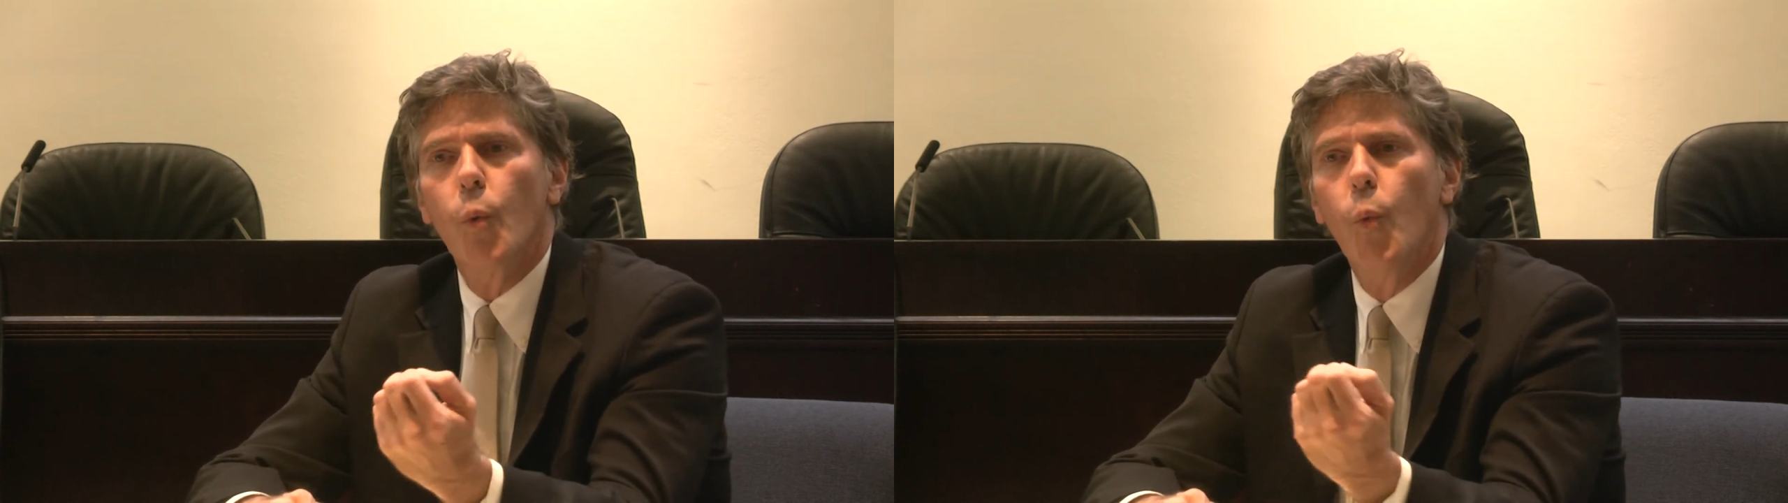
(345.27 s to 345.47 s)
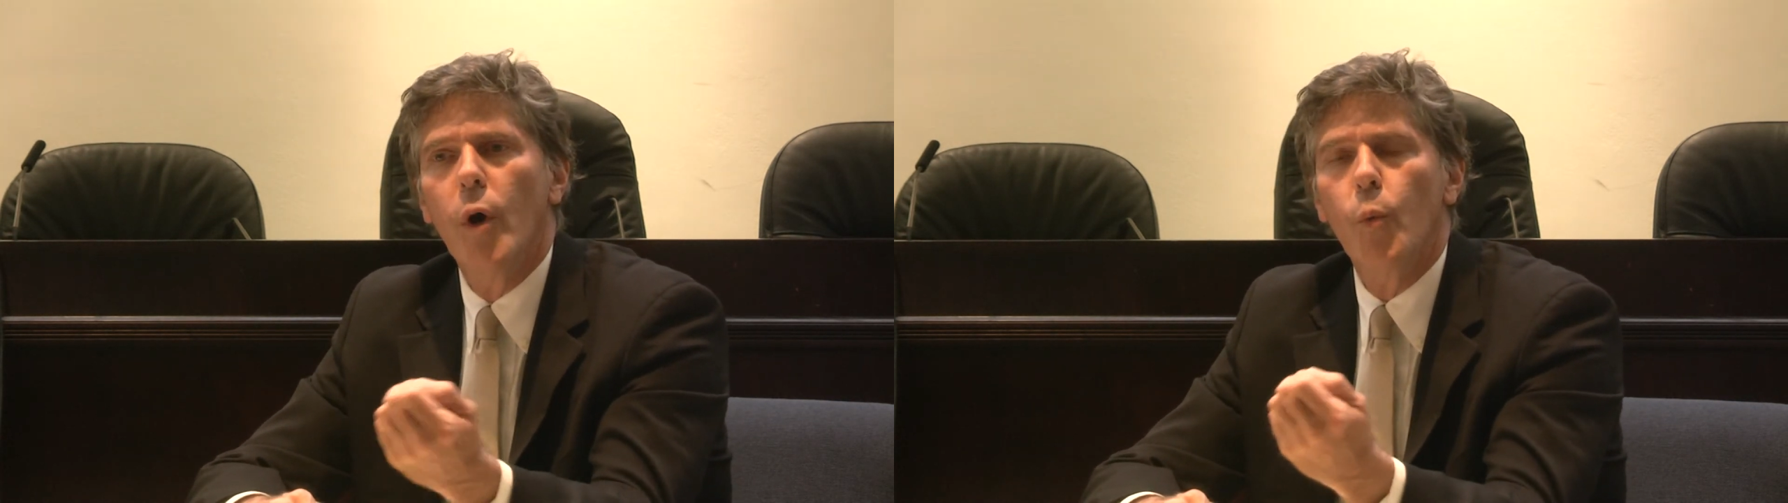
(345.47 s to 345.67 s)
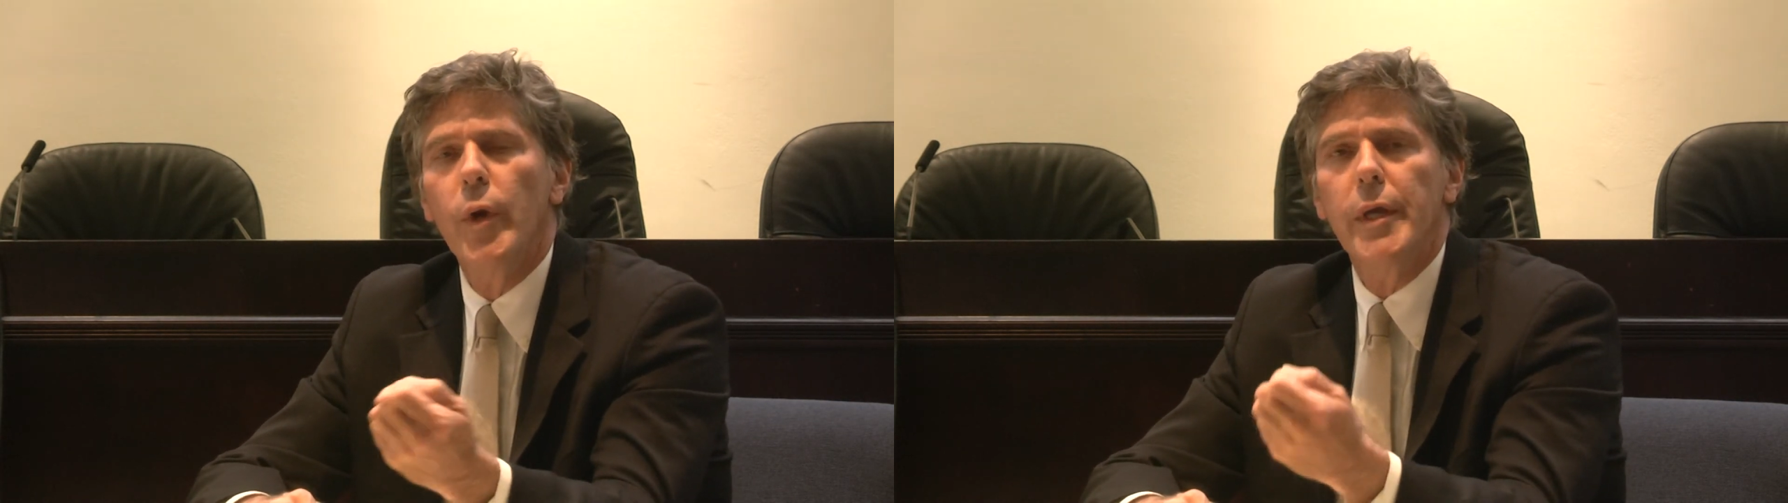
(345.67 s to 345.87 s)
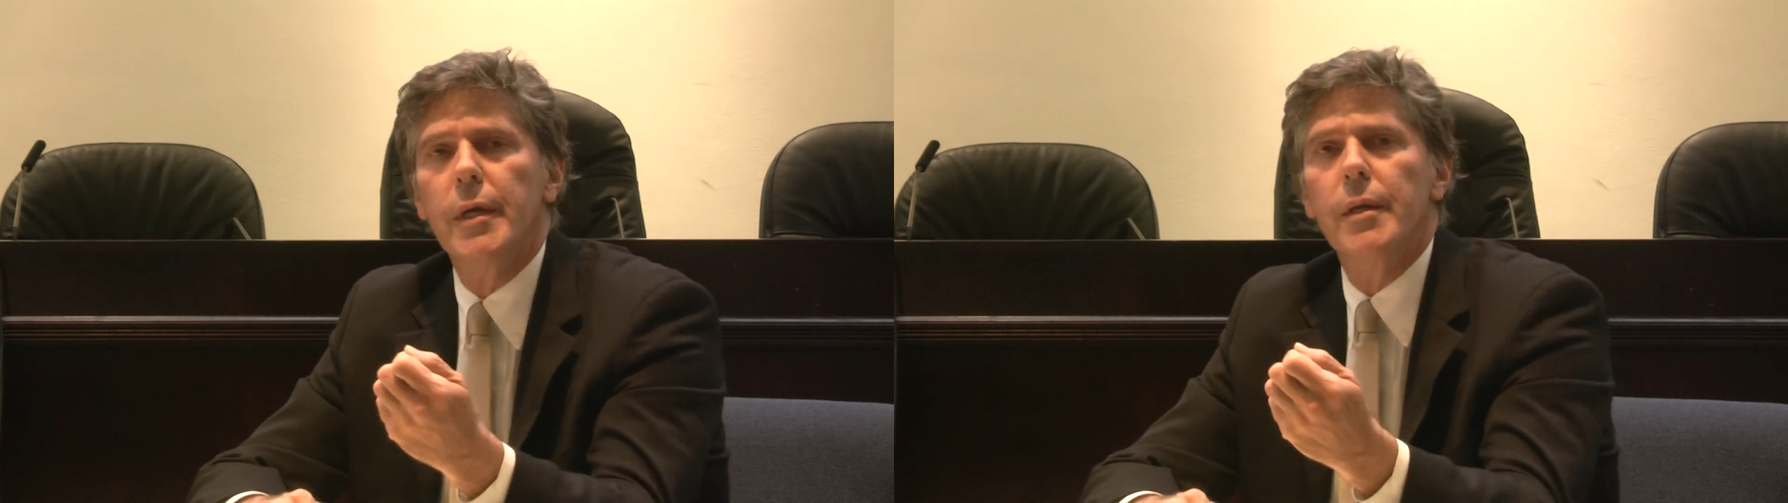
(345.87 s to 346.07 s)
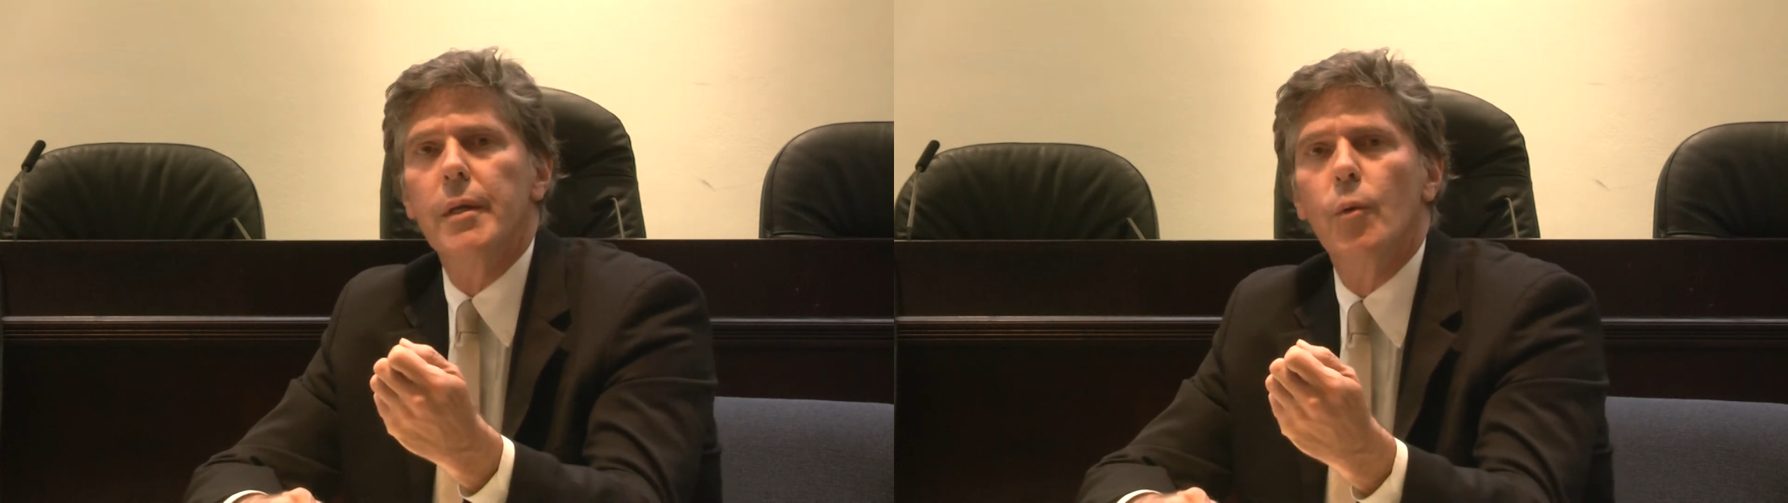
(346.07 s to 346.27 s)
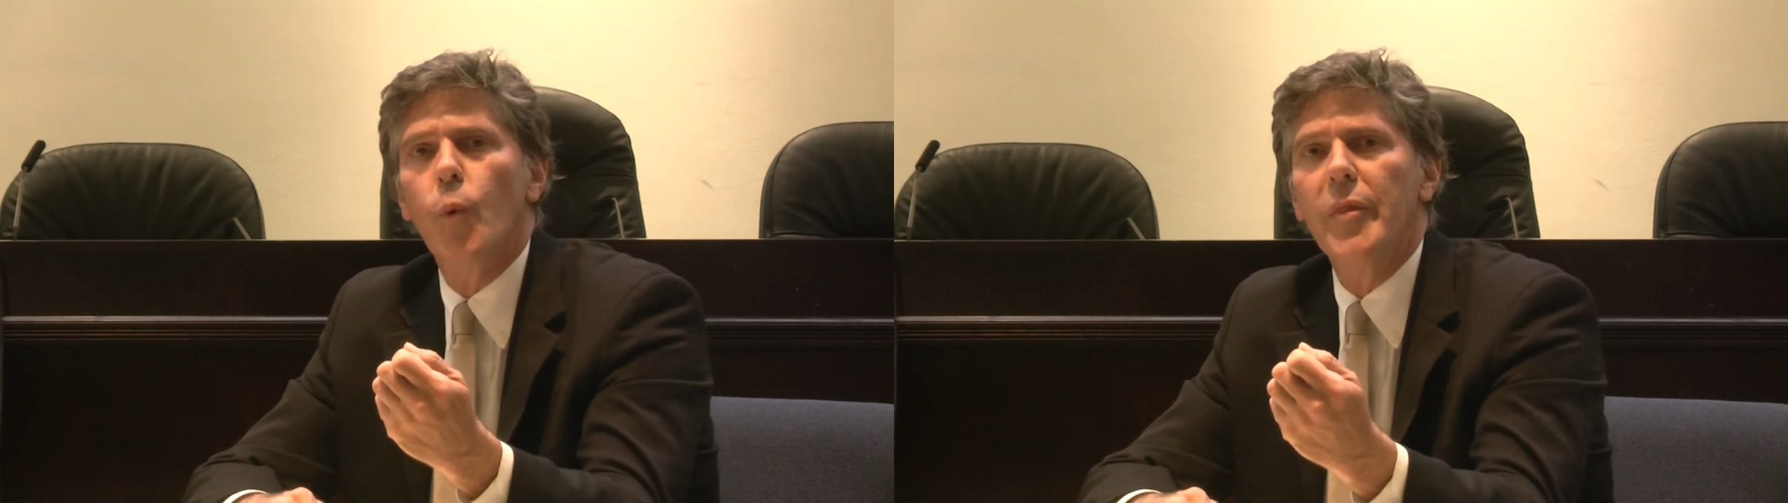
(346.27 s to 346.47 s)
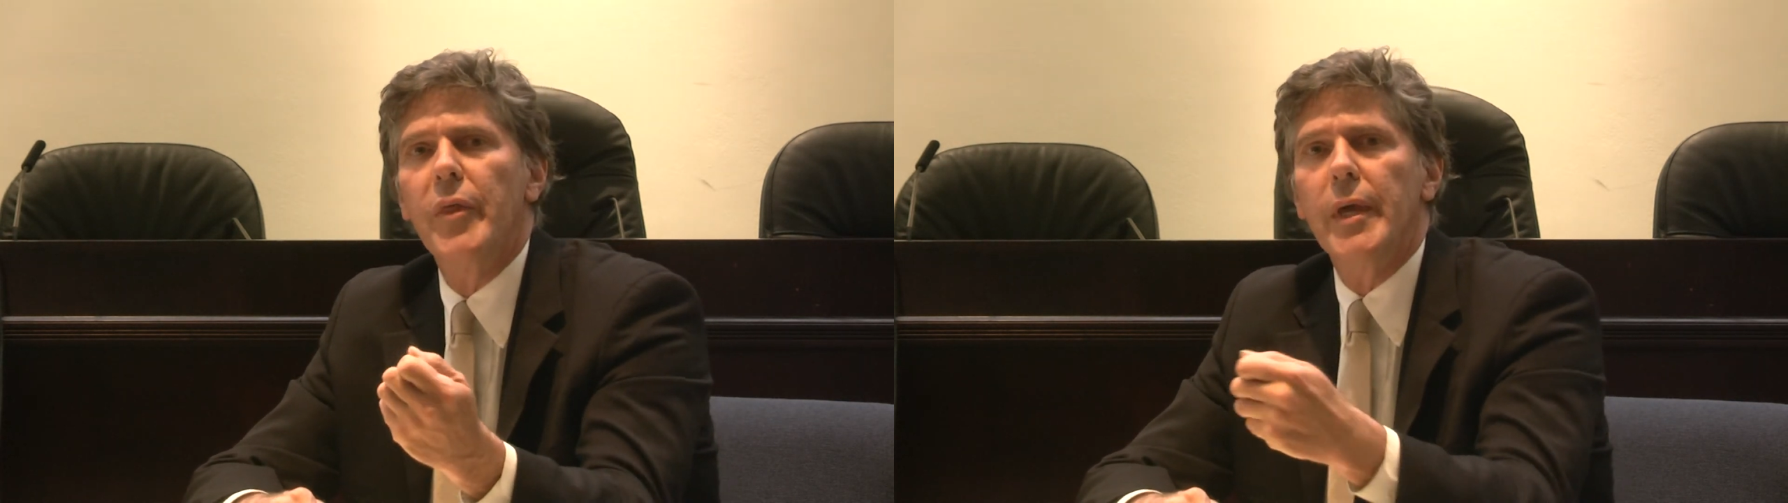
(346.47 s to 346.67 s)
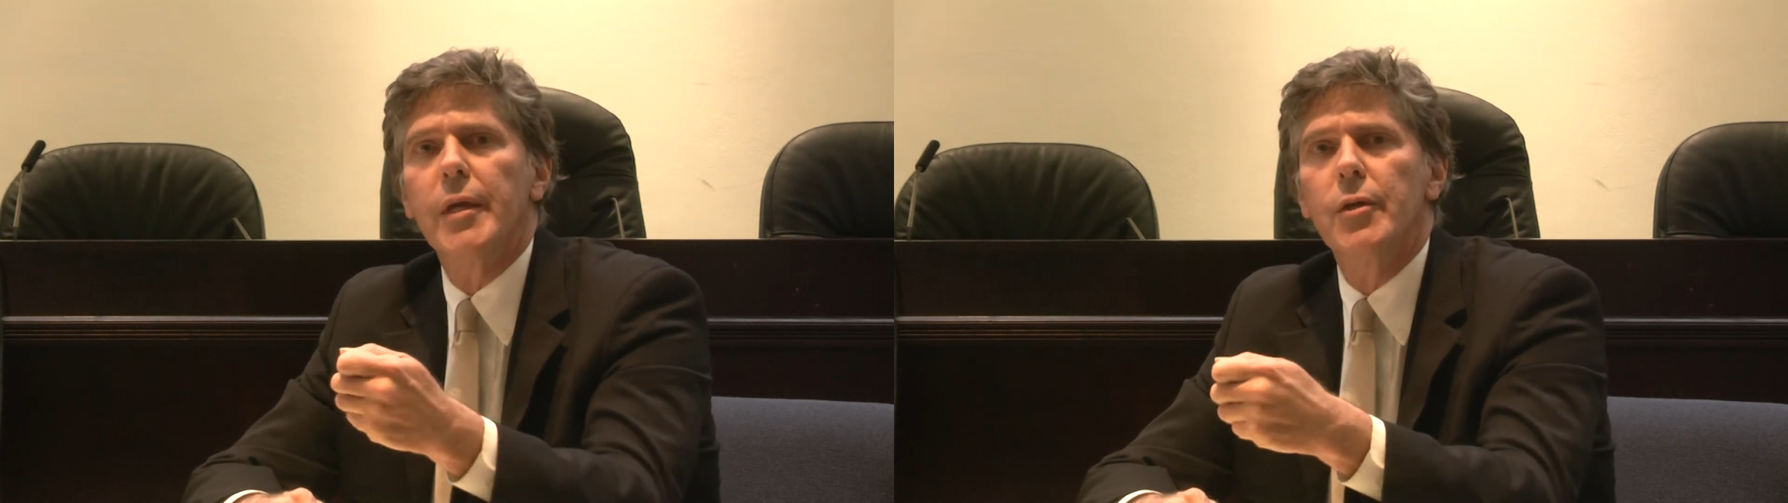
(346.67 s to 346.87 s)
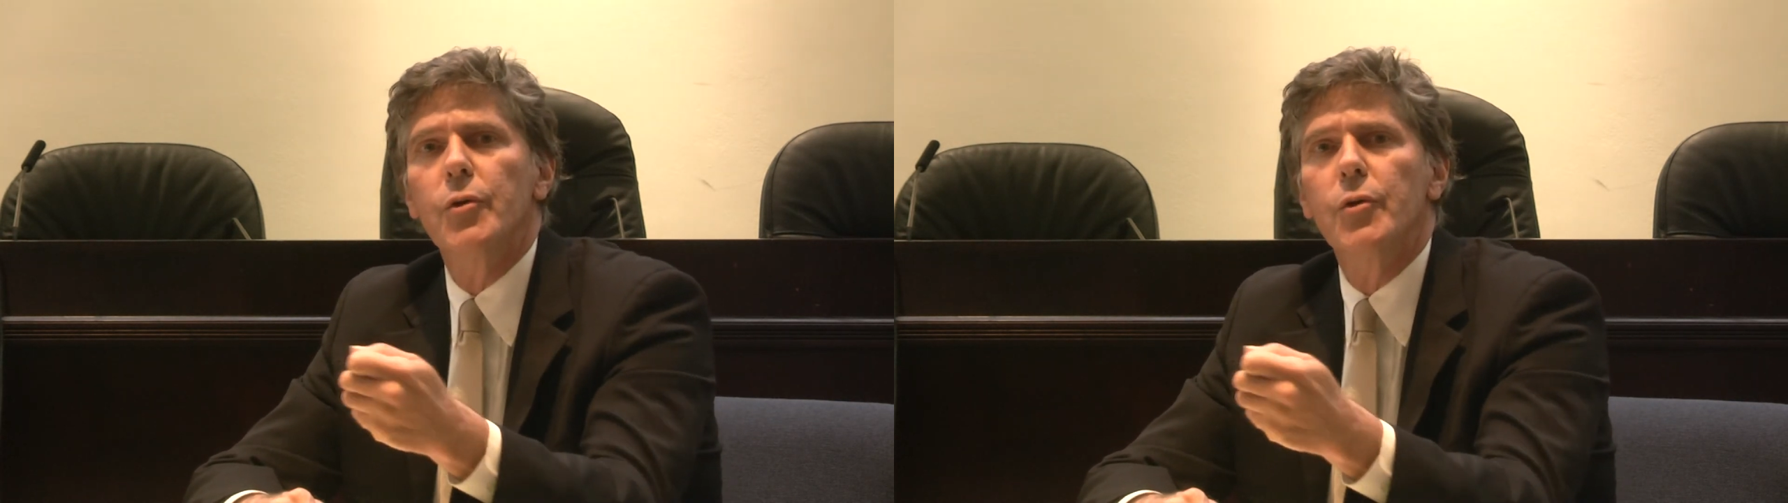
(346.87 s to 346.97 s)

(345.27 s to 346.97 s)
what we can